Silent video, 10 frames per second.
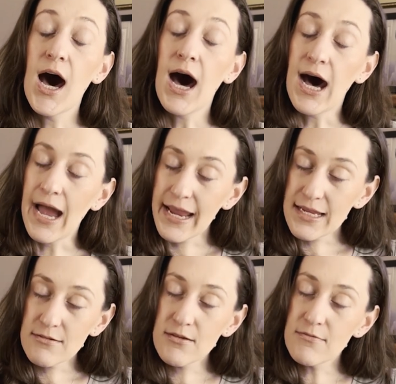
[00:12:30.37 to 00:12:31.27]

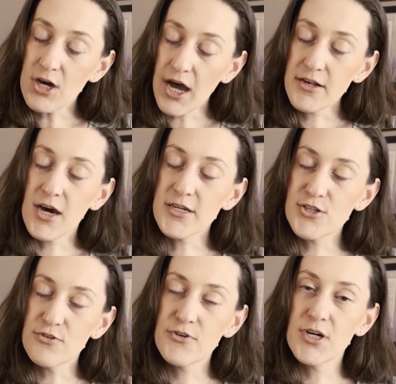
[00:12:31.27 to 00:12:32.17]
I got knocked
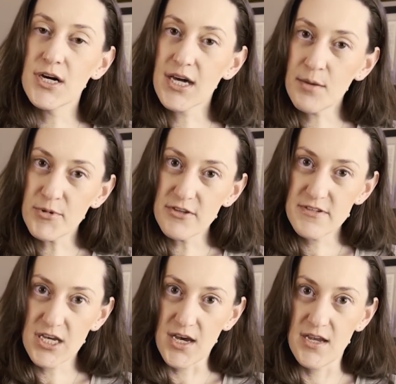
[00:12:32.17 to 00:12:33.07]
over a couple of
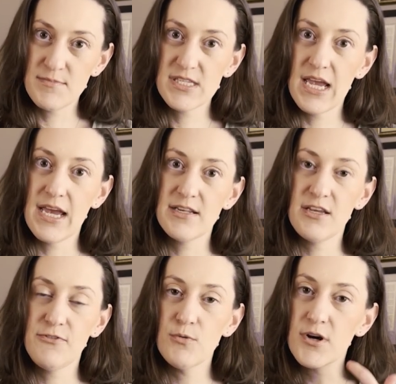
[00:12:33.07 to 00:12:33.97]
times, and
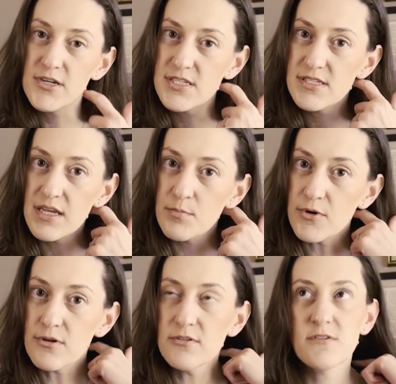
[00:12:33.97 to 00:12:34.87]
if you are
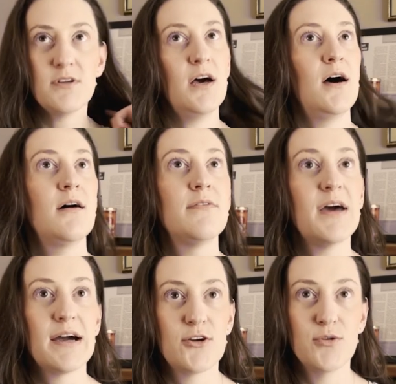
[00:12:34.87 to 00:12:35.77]
disabled,
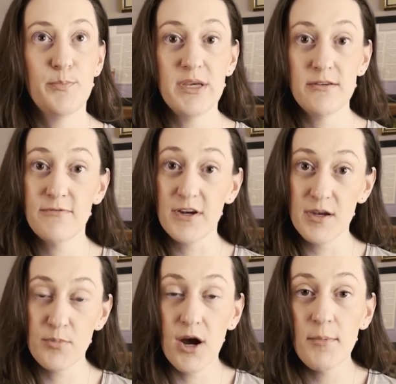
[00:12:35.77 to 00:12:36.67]
that could be
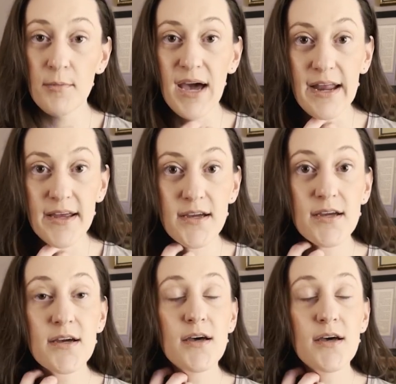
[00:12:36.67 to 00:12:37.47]
very problematic.